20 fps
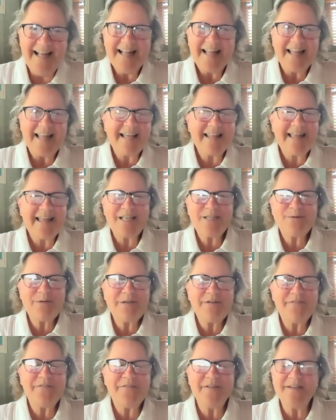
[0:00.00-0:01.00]
like that's mm.
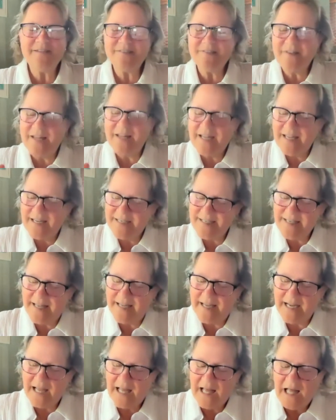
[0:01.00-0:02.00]
what it feels like. It's
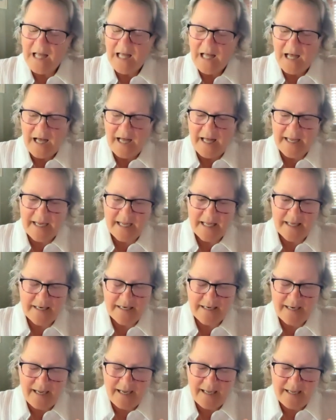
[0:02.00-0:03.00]
like I
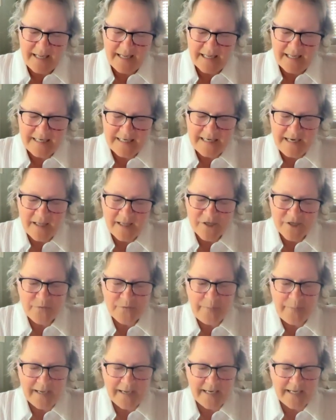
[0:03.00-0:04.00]
can I get nudged
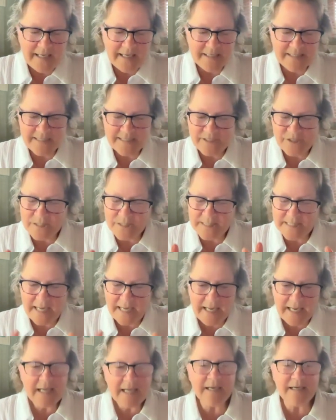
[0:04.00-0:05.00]
back into just
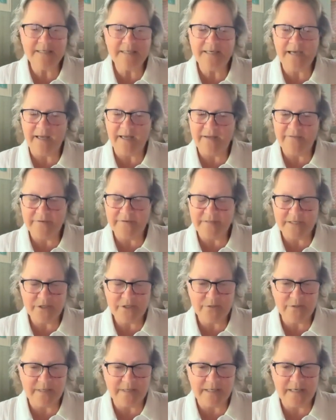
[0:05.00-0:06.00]
taking a dive
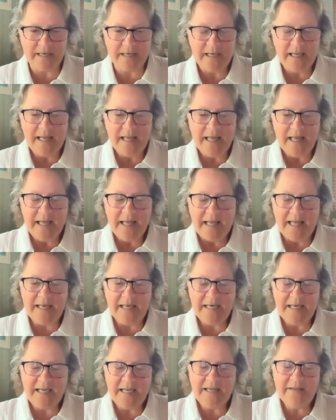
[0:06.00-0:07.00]
into it.
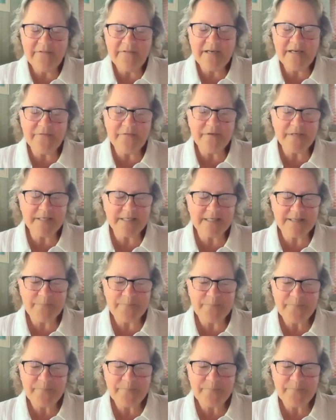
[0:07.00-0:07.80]
And even if it's